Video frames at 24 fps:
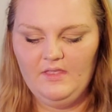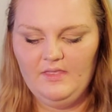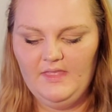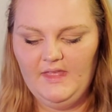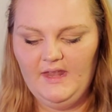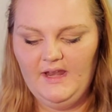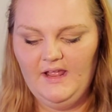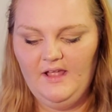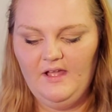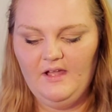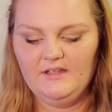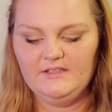
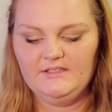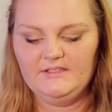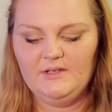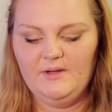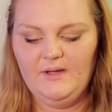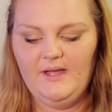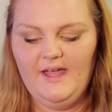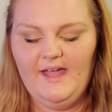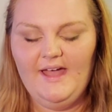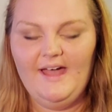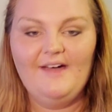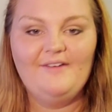Then I also
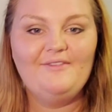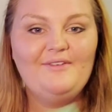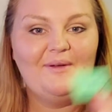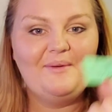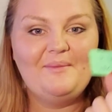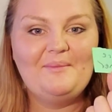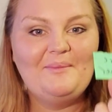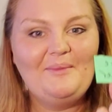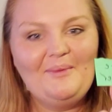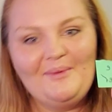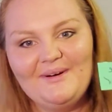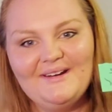
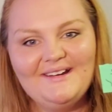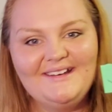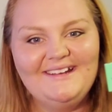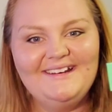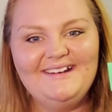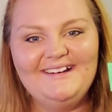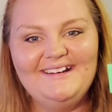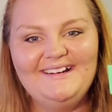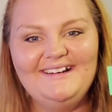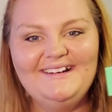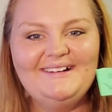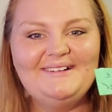have more
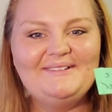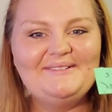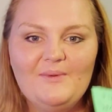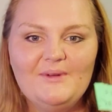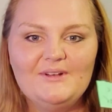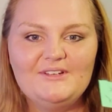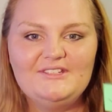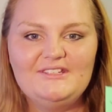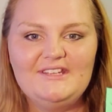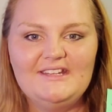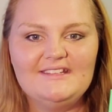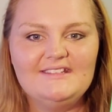dinner,
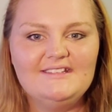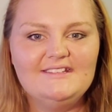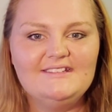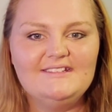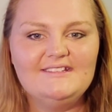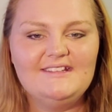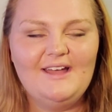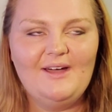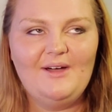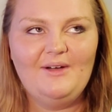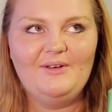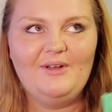which doesn't
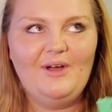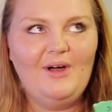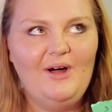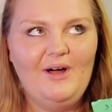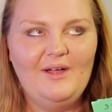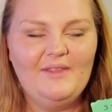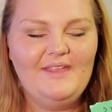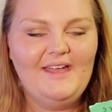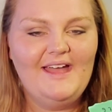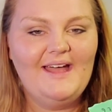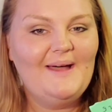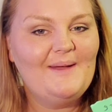sound
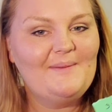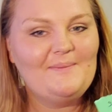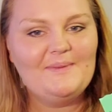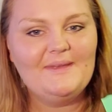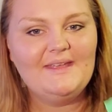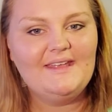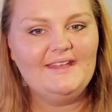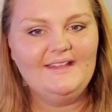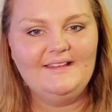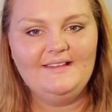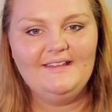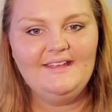all that
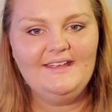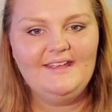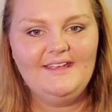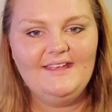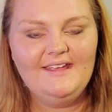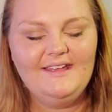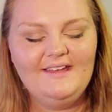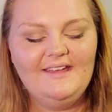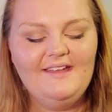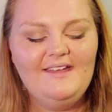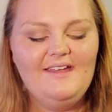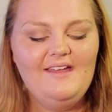
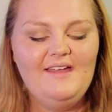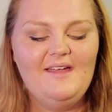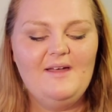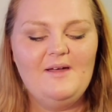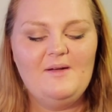appealing,